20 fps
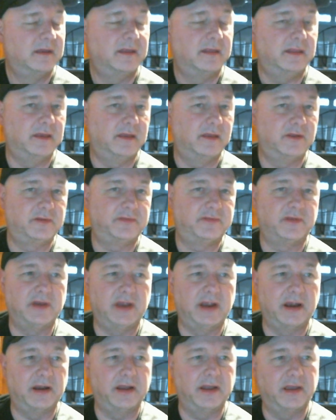The other
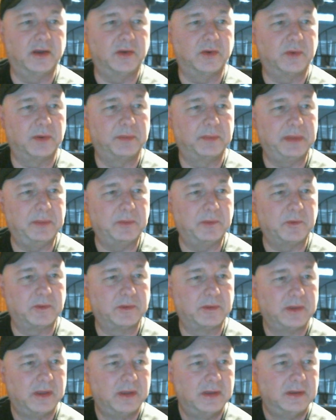scenario where people
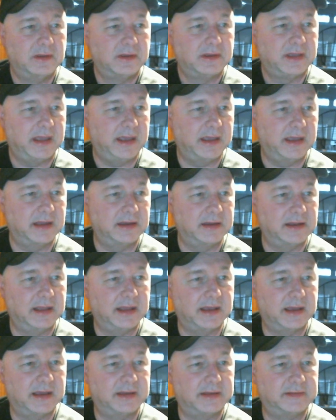can
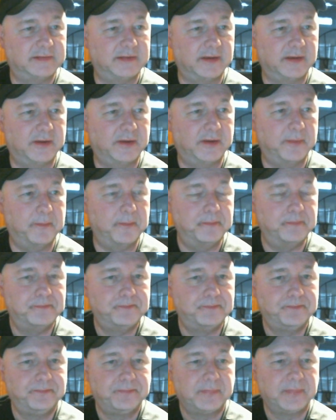get
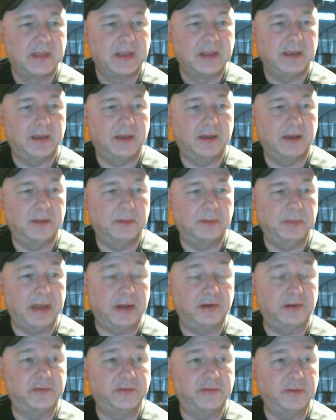
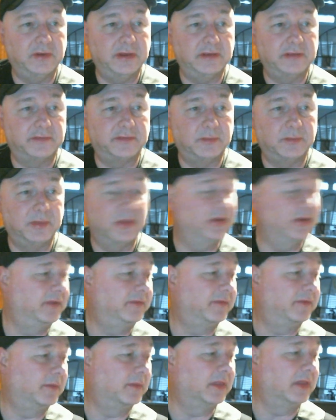better tuning stability
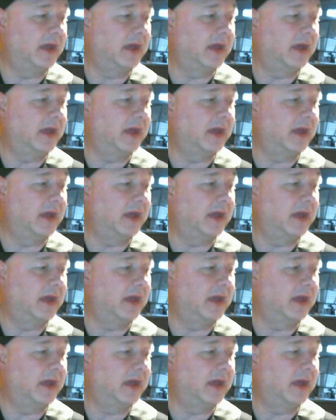from a